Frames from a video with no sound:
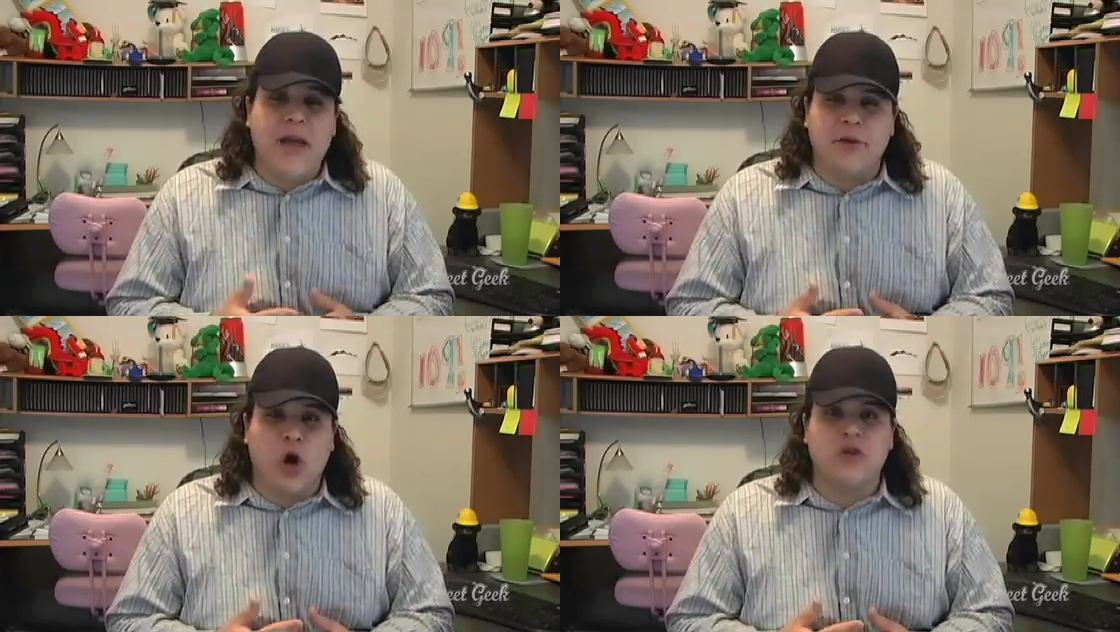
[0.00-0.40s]

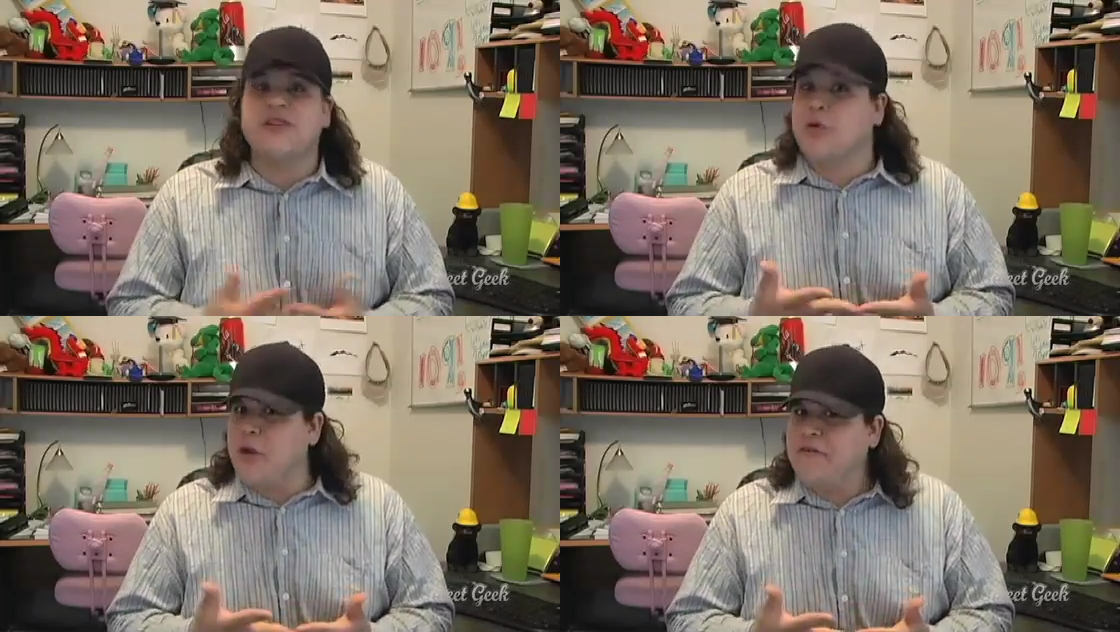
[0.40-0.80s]
I'm your
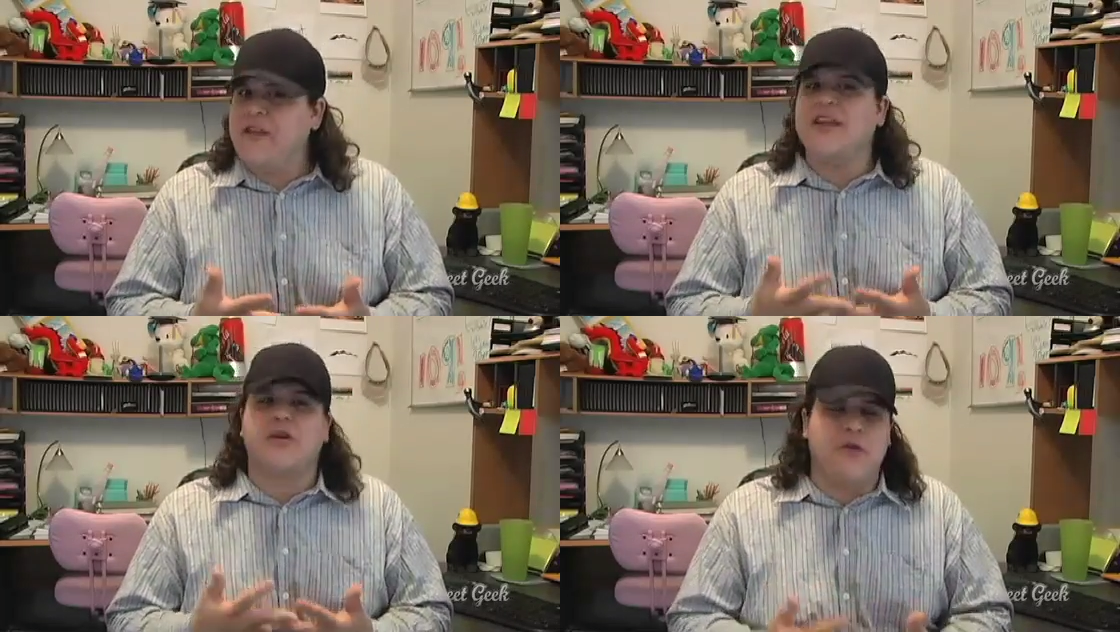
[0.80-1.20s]
host,
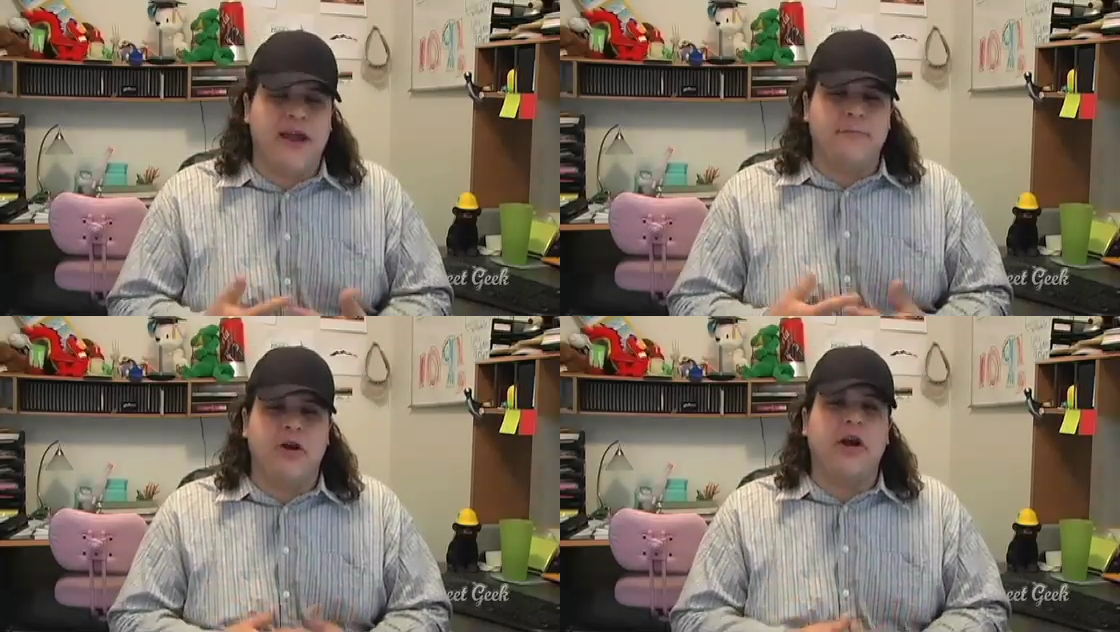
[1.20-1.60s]
Griffin
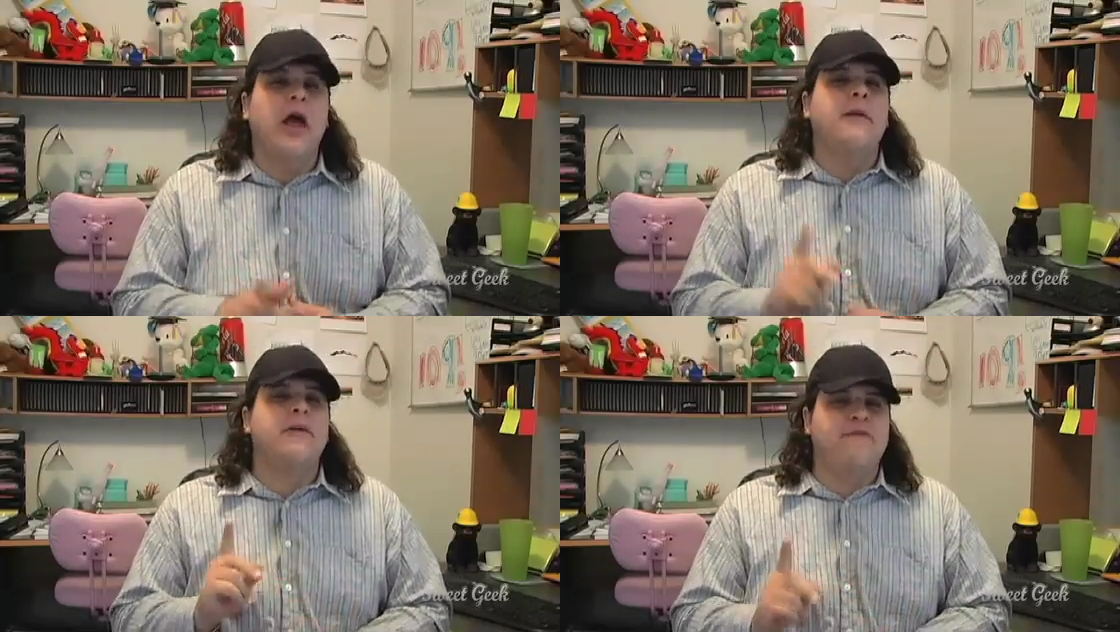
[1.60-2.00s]
Grandberg.
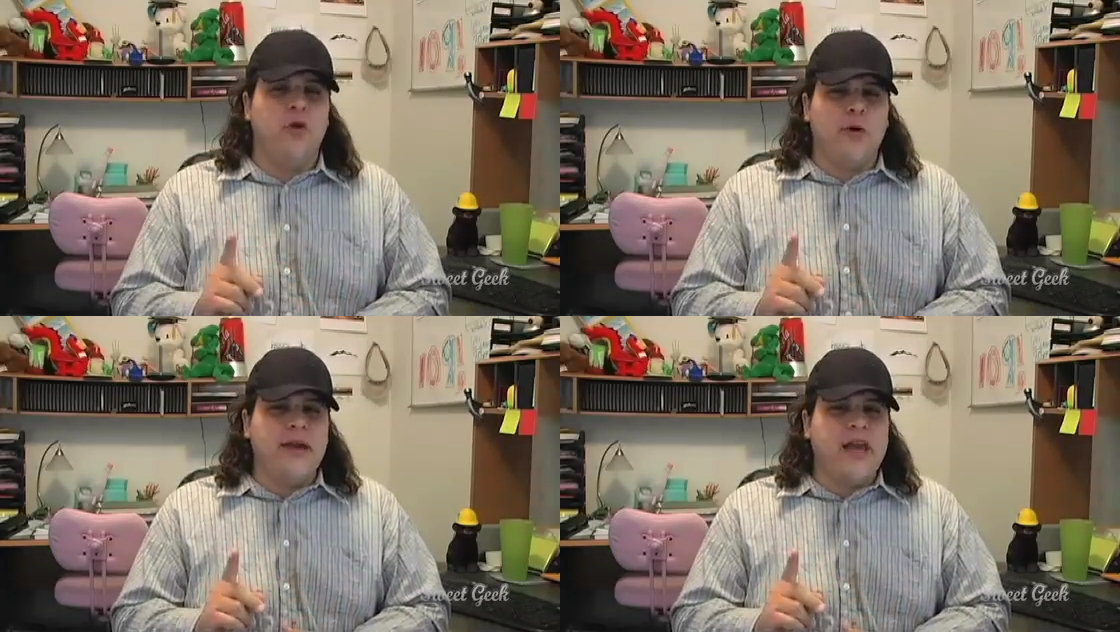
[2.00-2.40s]

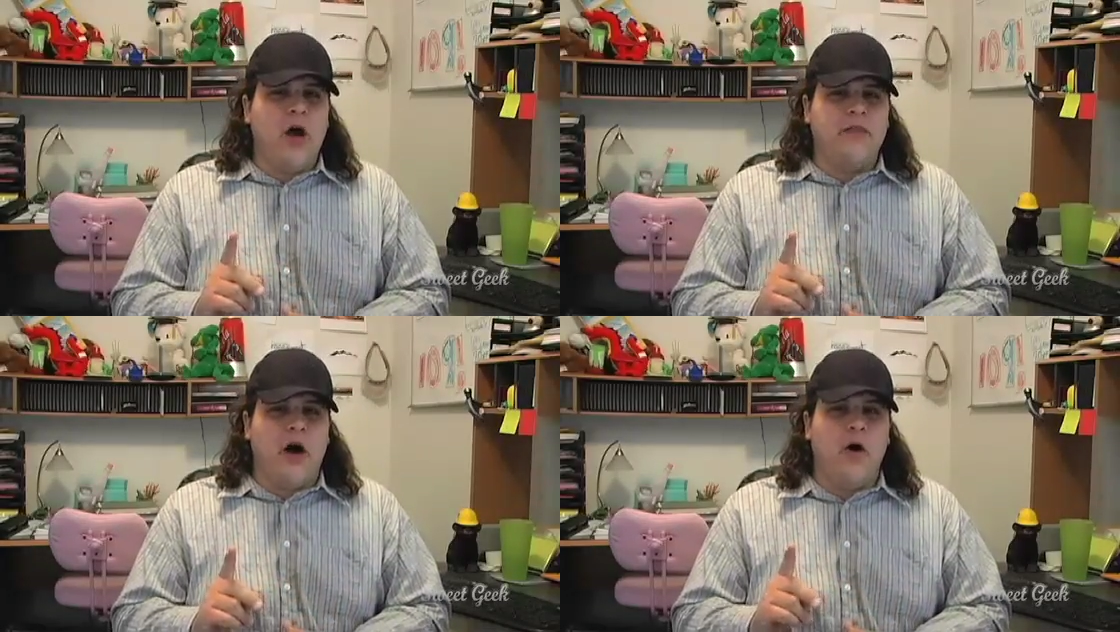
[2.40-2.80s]
Before we
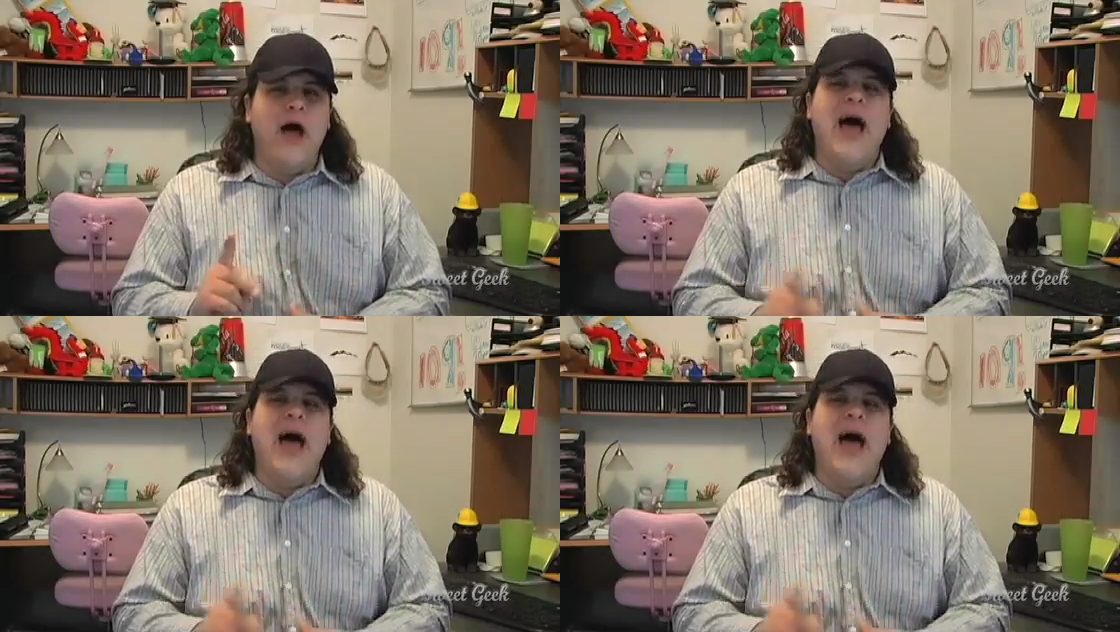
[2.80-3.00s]
go, though,